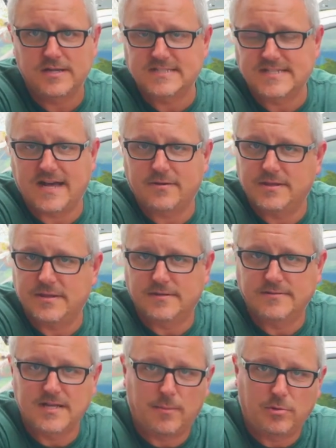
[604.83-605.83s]
and it's down in
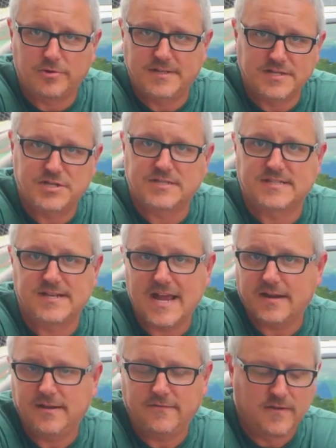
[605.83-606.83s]
the double digits
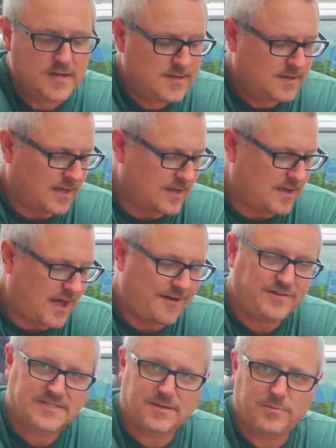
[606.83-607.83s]
negative. Uh,
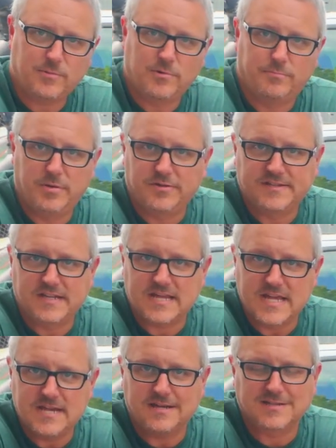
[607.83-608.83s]
having something with built-in
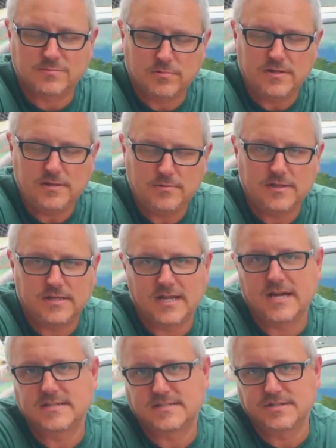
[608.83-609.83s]
heat is really, really
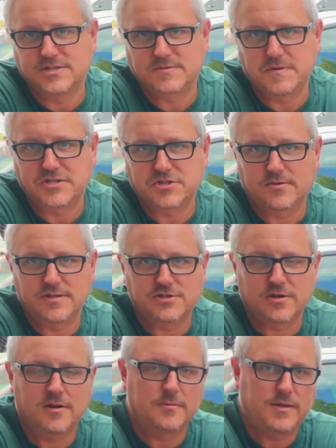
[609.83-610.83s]
nice to just make sure
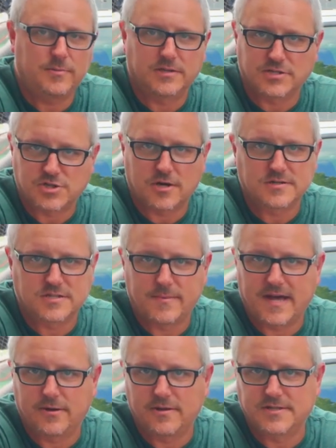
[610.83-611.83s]
that you're going to be able to charge the
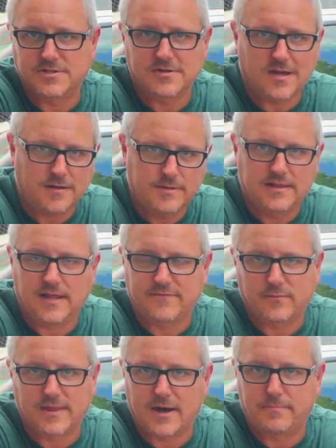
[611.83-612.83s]
battery, that you're not going to be
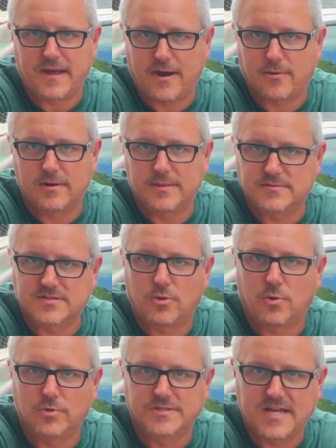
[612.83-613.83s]
left without power in those
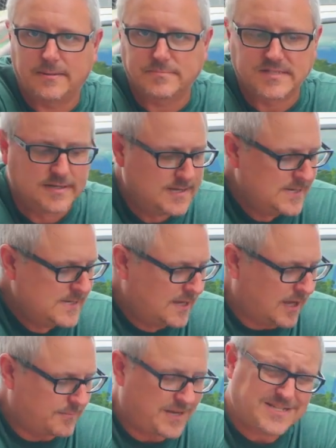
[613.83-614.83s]
cold temps.
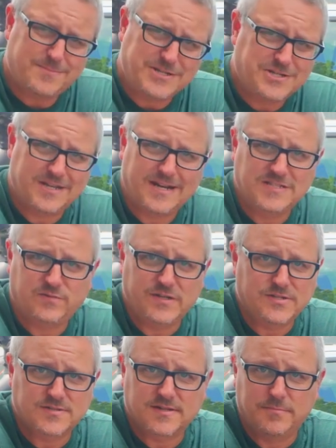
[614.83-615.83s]
Um, not to mention the nice
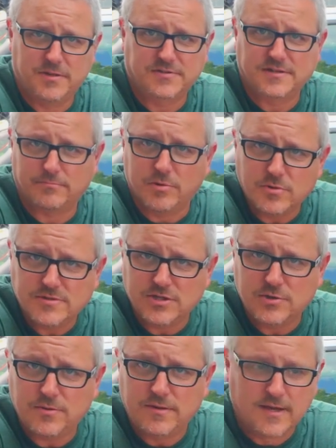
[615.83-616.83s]
features of the built-in
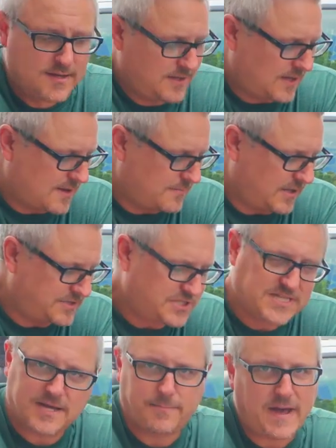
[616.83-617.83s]
Bluetooth um, and
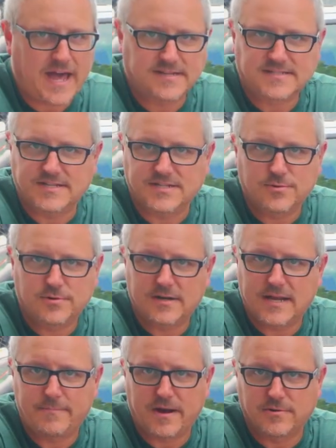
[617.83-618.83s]
just the capacity,
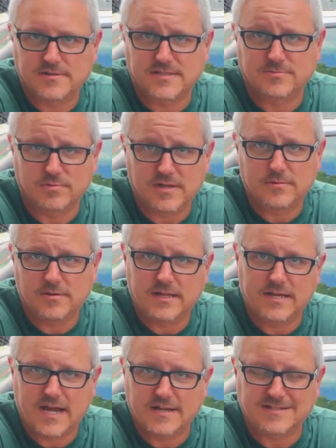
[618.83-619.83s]
200 amp hours is really,
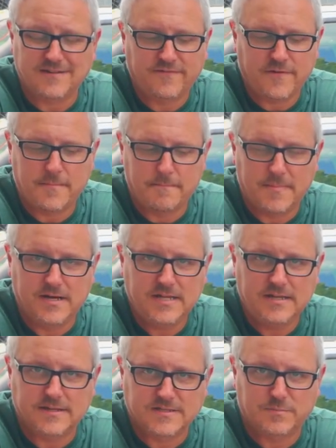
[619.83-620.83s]
really nice. And for the
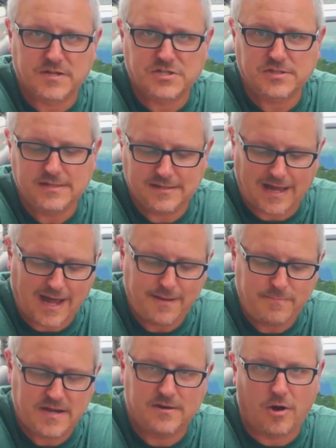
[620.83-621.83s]
money, especially, I
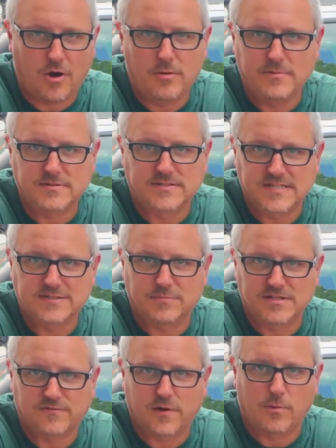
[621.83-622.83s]
paid almost this
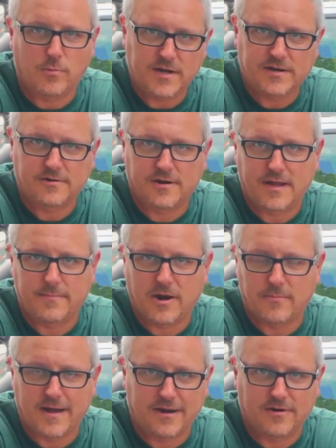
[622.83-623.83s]
much for a 100 amp
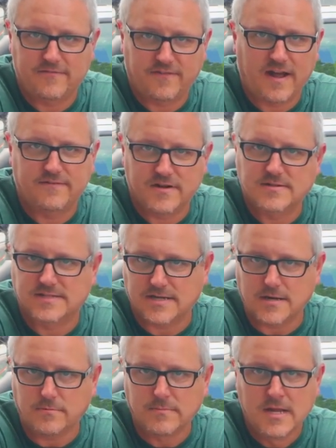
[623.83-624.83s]
hour battery five years
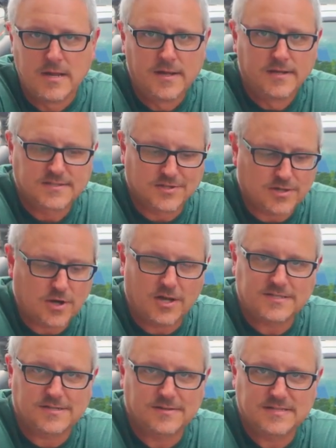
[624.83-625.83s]
ago. So the
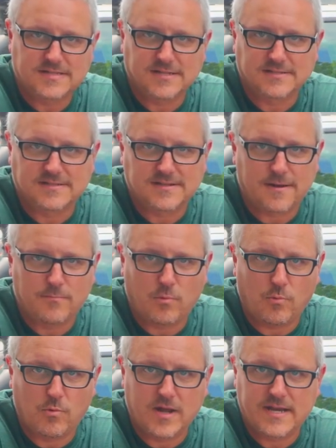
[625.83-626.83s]
cost on these things has
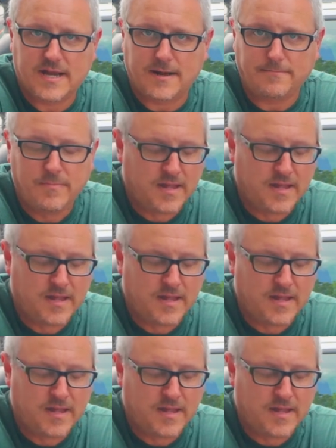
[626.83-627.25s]
come way down.